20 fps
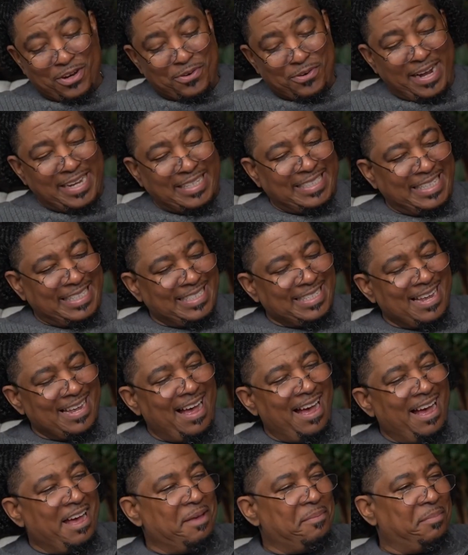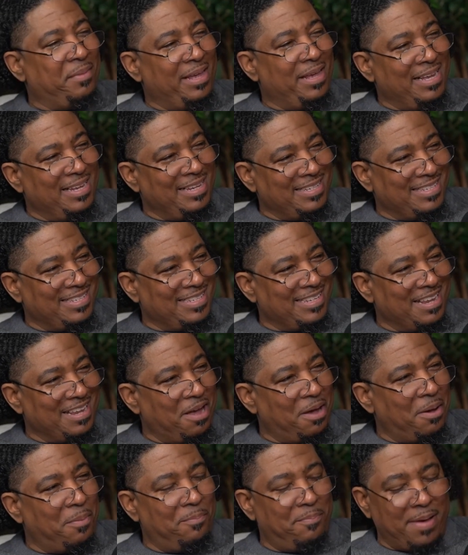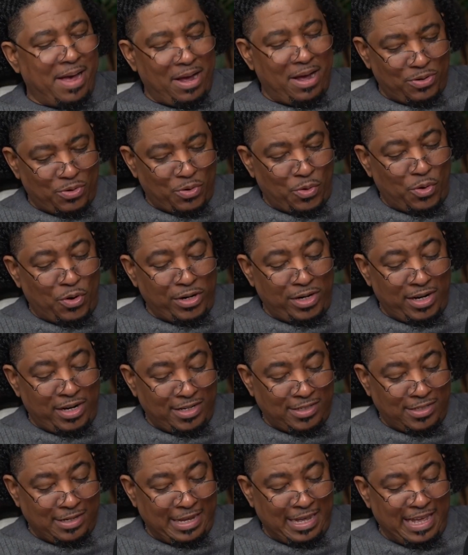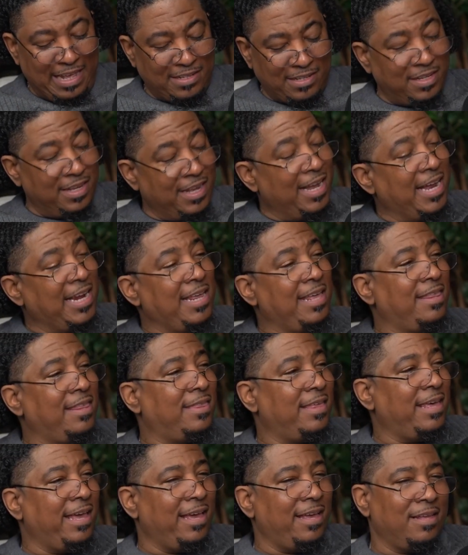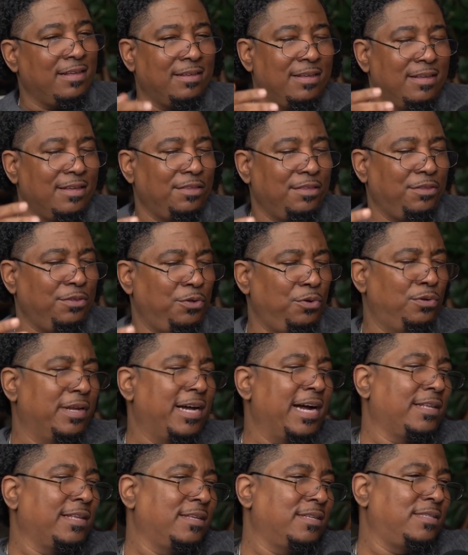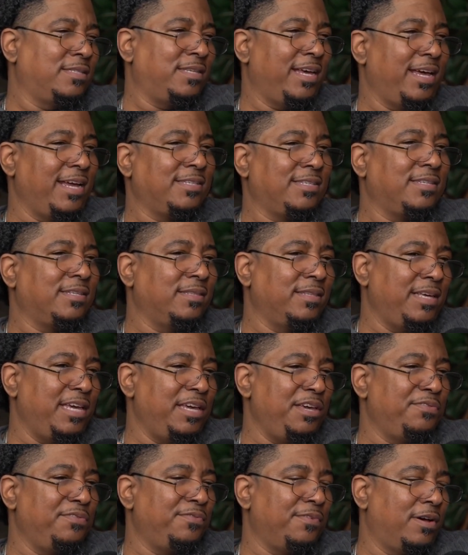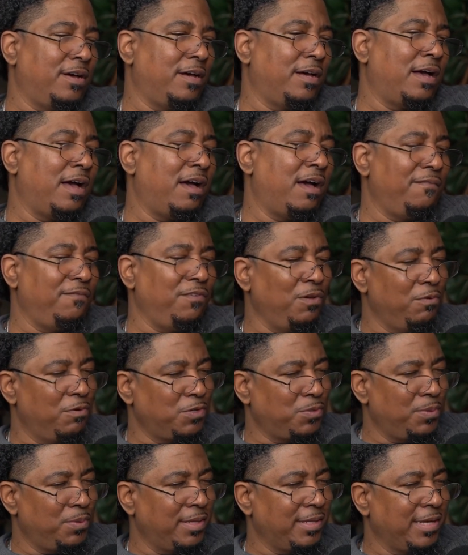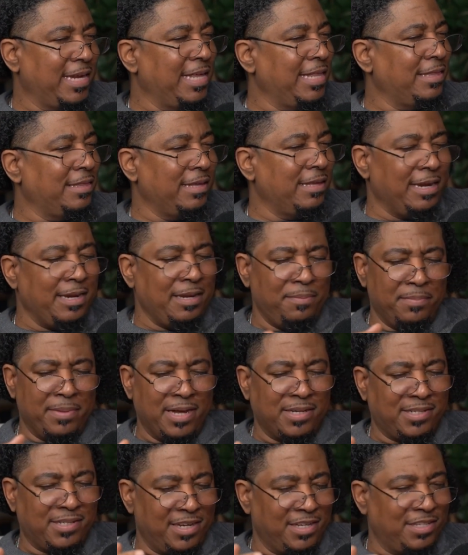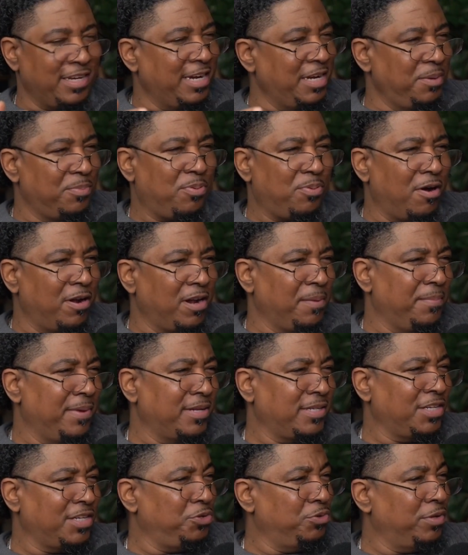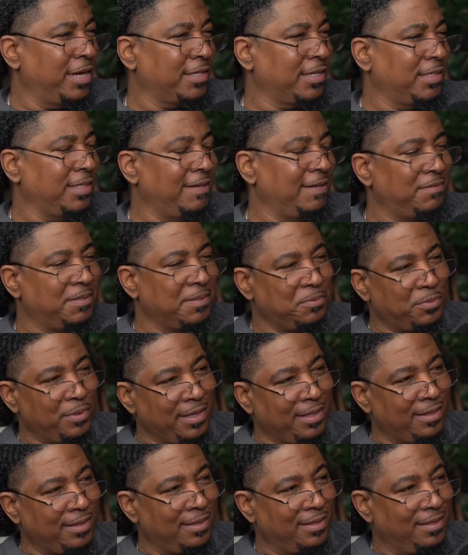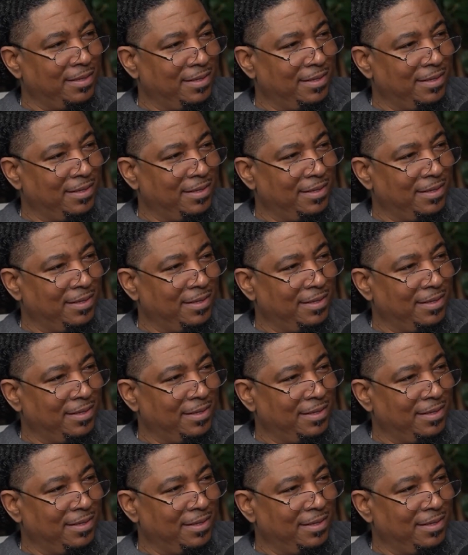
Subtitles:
Grayson, time is about on us. Is there anything you'd like to say to leave our viewers with? Any message, any parting message you'd like to leave them with?